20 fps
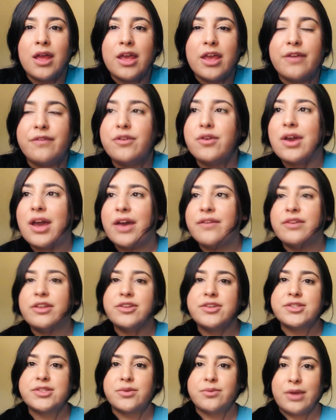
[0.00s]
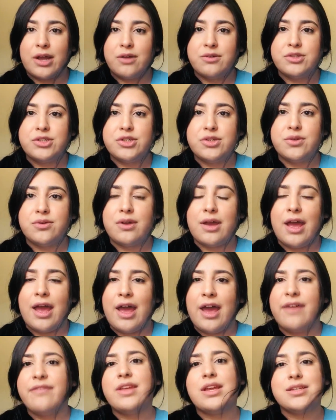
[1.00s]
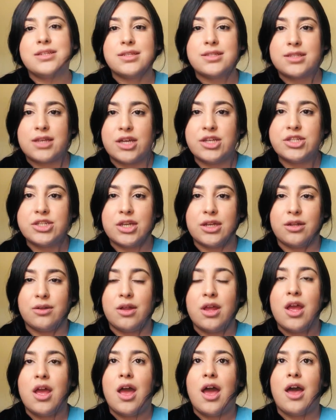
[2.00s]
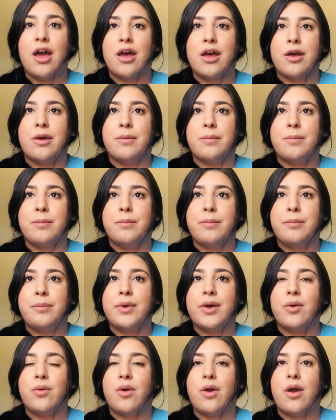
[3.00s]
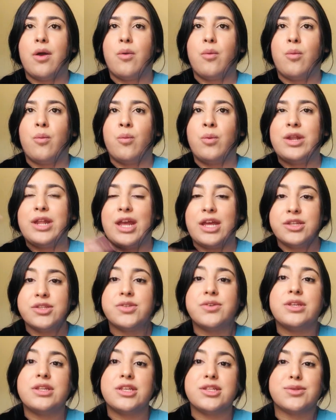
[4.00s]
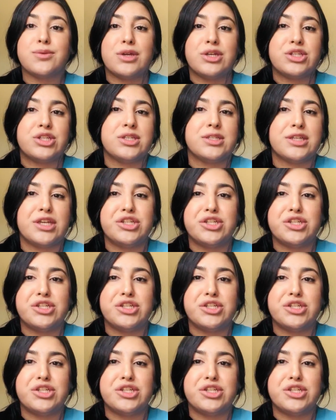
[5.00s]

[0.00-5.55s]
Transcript: If you have others around you, have that discussion. But when answering these questions,